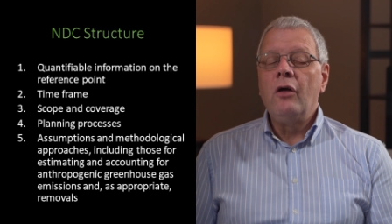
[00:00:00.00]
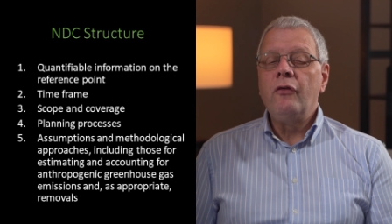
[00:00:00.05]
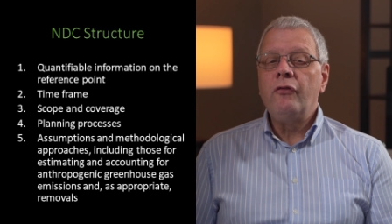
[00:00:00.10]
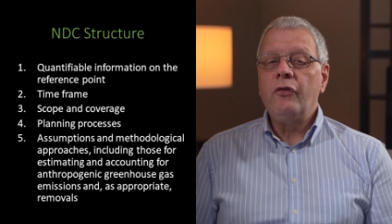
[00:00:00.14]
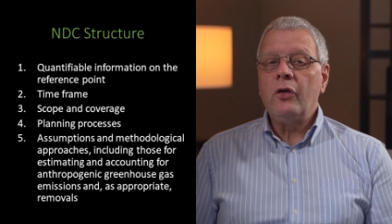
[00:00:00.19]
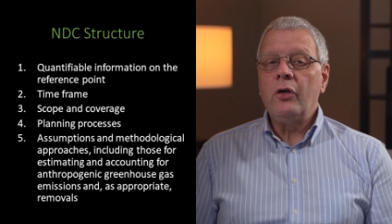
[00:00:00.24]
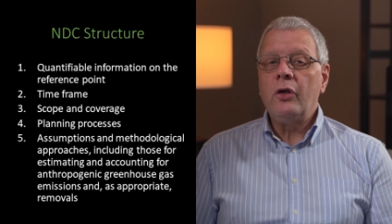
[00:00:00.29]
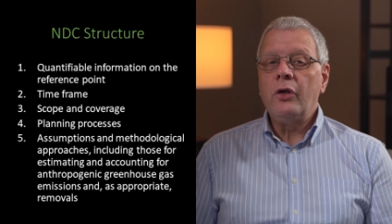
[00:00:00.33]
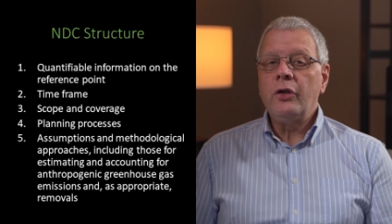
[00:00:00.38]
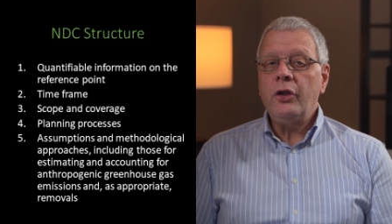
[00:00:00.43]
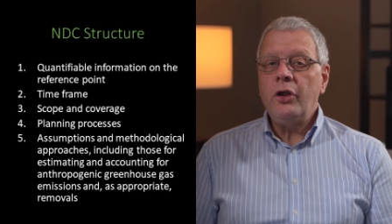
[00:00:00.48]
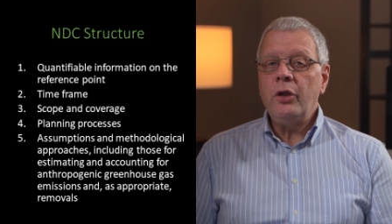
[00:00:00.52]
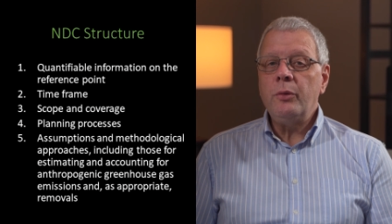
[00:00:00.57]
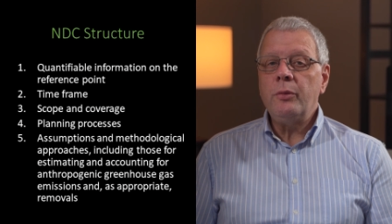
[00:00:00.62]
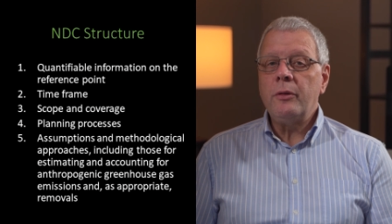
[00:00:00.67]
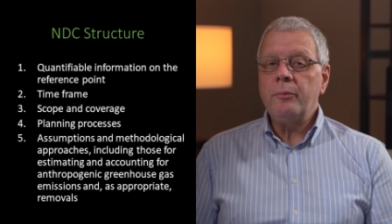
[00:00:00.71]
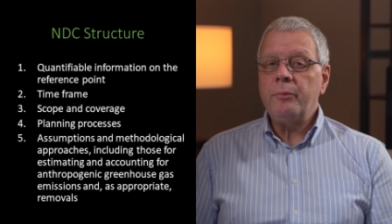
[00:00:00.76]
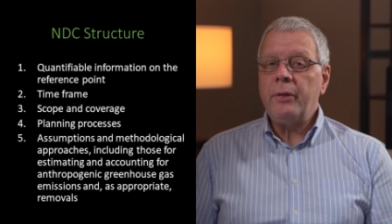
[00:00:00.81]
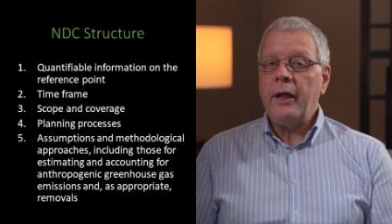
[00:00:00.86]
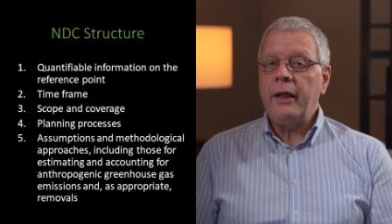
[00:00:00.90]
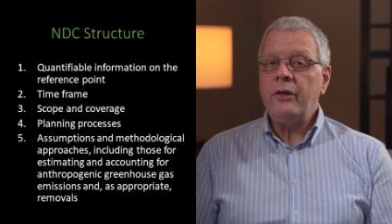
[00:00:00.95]
for
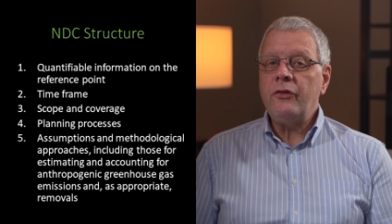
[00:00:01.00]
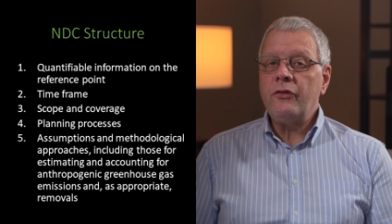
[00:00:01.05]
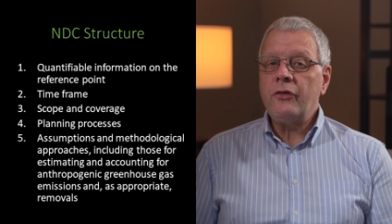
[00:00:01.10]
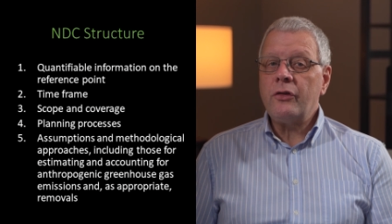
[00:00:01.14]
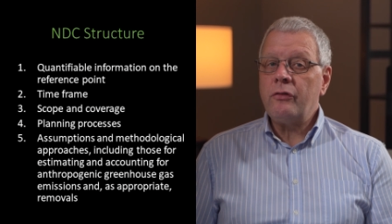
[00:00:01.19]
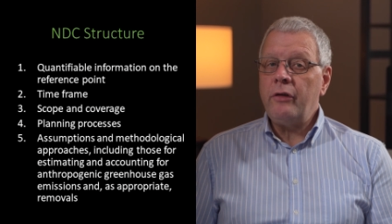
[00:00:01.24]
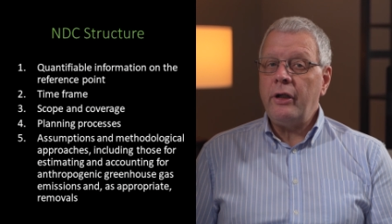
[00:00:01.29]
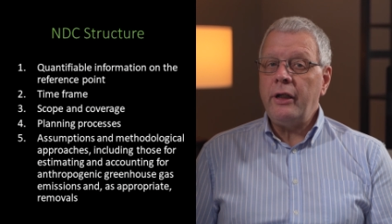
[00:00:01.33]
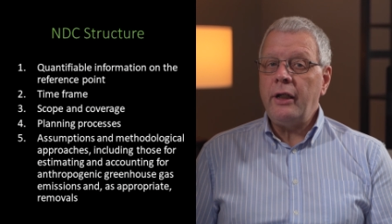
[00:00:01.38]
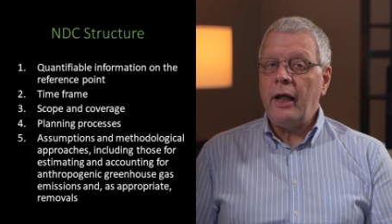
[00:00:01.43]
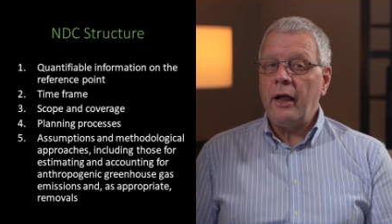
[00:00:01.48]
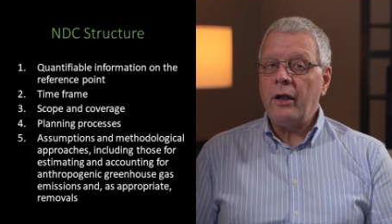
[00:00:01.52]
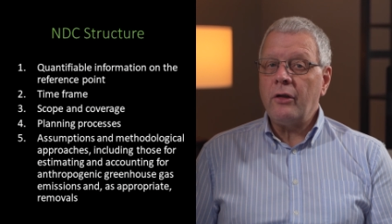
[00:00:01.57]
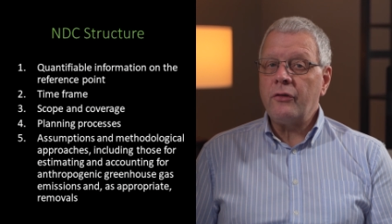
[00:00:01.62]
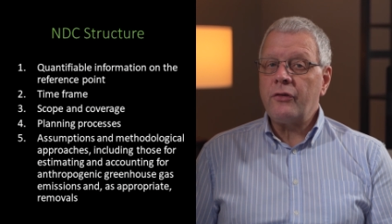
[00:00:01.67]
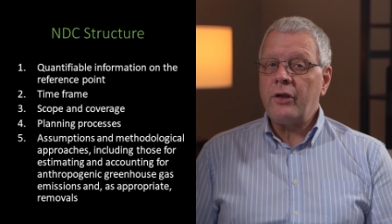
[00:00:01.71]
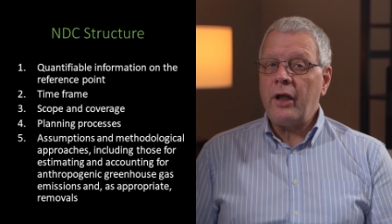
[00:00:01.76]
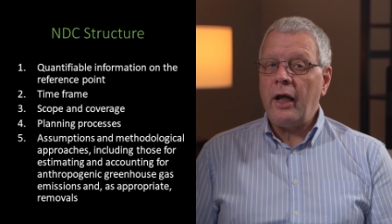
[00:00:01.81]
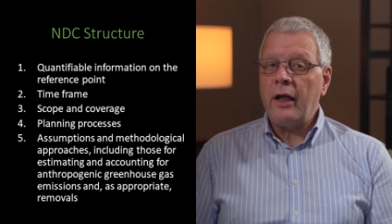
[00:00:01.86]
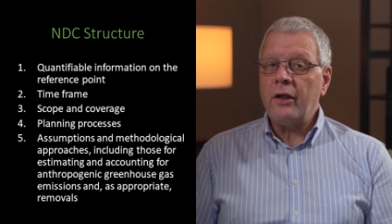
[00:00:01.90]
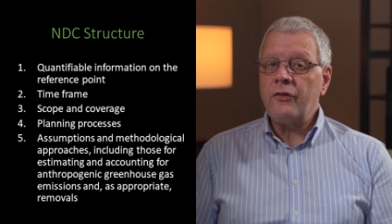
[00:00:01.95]
human based
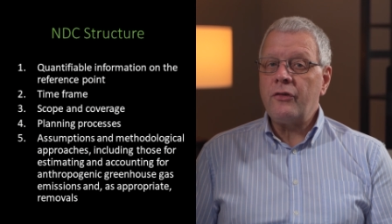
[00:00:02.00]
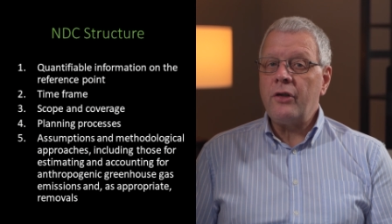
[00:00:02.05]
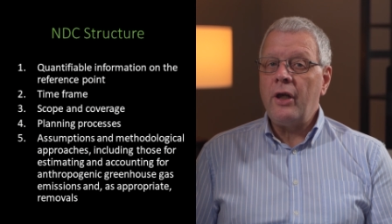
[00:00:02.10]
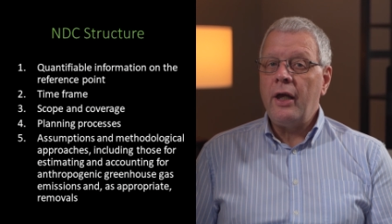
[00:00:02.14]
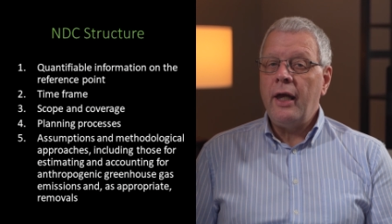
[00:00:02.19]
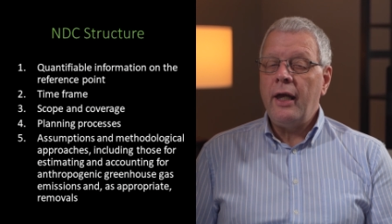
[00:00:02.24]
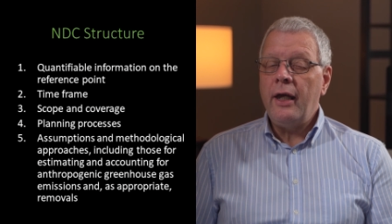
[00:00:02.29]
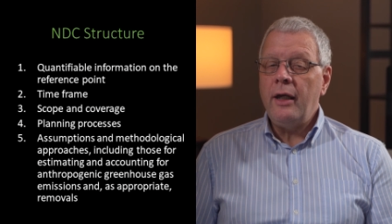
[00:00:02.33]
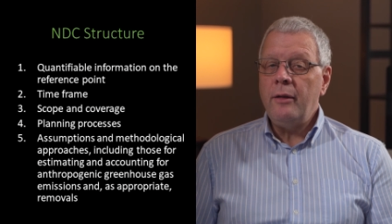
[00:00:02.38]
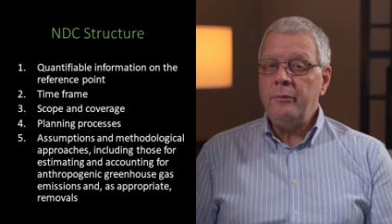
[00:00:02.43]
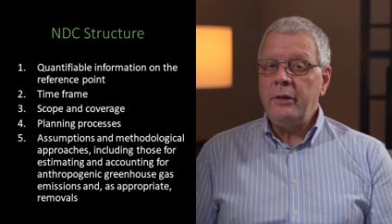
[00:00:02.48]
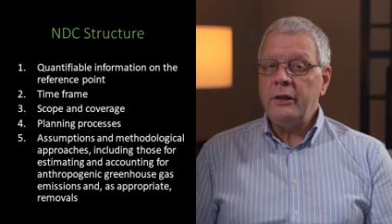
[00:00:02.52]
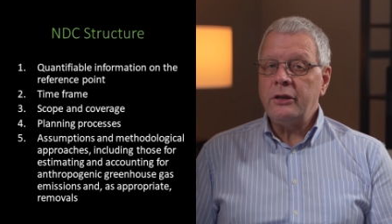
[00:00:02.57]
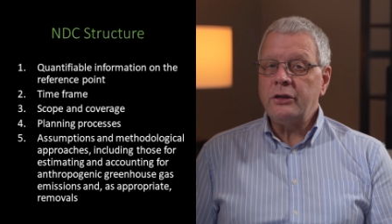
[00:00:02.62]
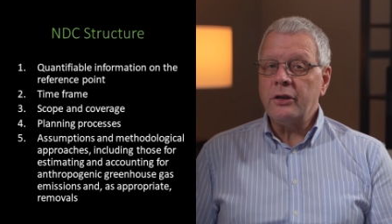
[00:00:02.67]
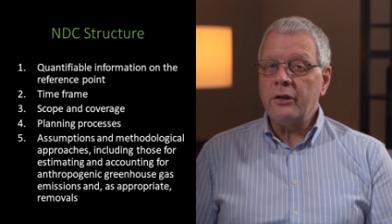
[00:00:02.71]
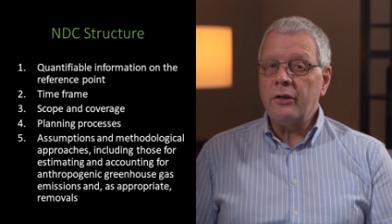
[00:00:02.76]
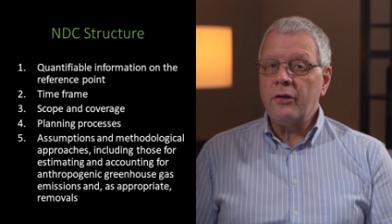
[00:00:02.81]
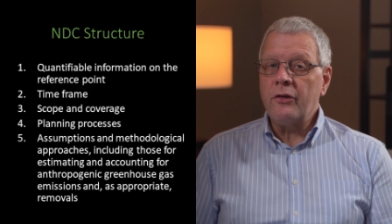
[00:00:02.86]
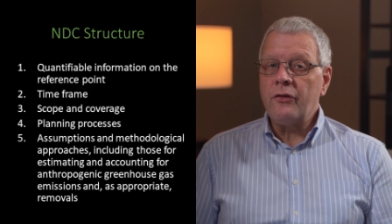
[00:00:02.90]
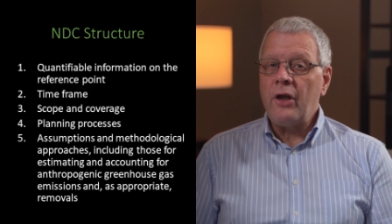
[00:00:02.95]
greenhouse gas
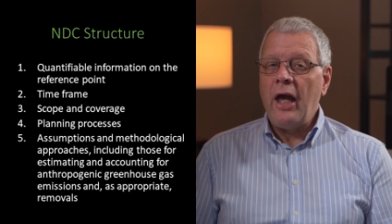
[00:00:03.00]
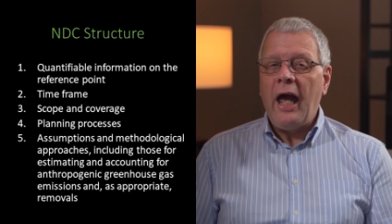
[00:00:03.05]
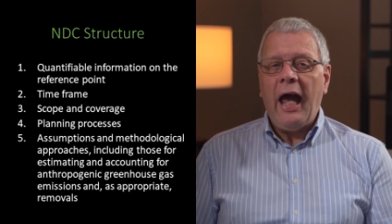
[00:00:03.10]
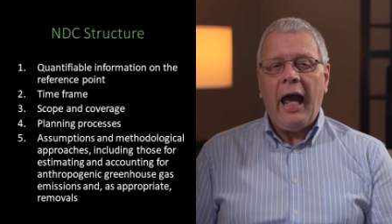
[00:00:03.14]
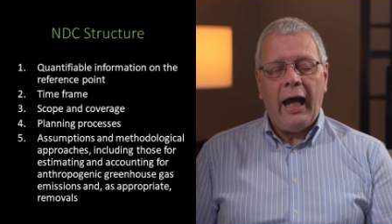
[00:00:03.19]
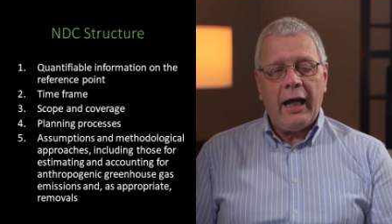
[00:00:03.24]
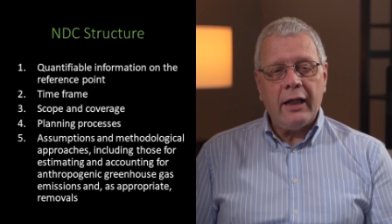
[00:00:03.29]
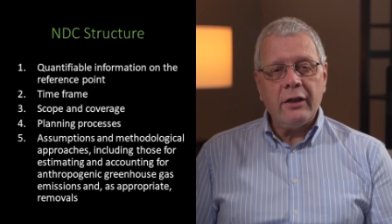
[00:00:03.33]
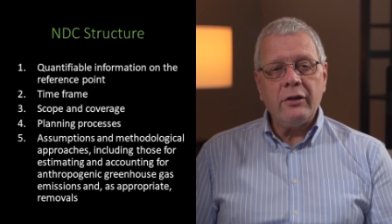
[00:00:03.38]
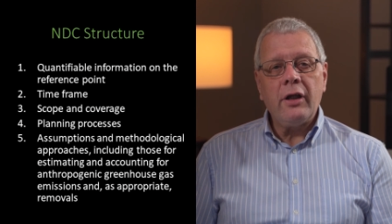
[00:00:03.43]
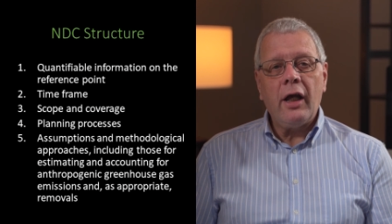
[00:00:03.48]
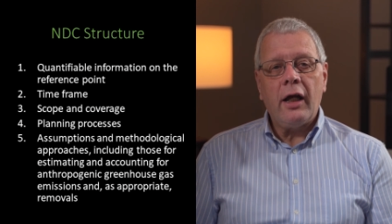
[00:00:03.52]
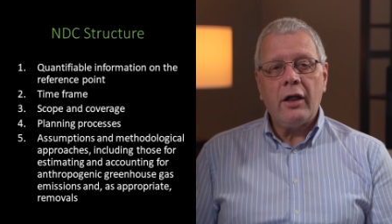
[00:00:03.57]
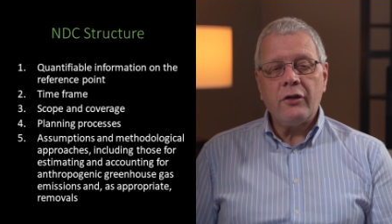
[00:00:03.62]
emissions and,